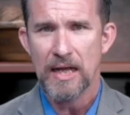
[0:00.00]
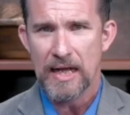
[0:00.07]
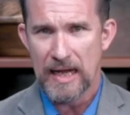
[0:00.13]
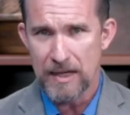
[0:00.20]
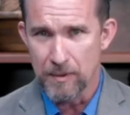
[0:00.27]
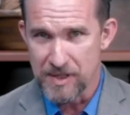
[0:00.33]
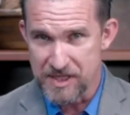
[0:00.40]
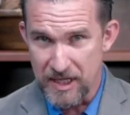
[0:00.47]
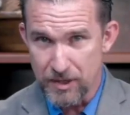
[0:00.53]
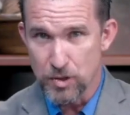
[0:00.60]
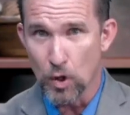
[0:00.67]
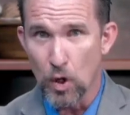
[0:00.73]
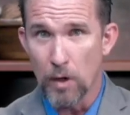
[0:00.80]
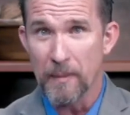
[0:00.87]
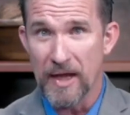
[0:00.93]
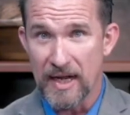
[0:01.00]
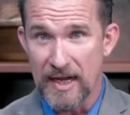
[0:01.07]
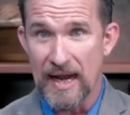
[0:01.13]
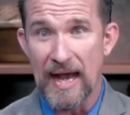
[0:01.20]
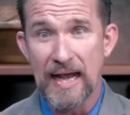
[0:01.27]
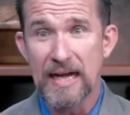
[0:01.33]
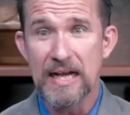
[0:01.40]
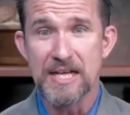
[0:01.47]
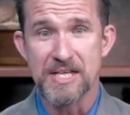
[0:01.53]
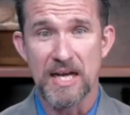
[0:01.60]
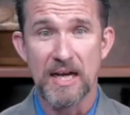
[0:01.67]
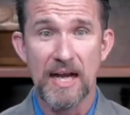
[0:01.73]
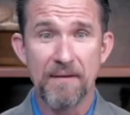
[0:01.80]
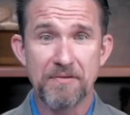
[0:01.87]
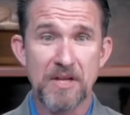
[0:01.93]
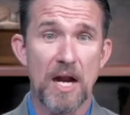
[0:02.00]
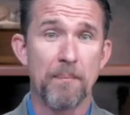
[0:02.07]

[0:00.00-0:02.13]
He was in torment in Hades. He lifted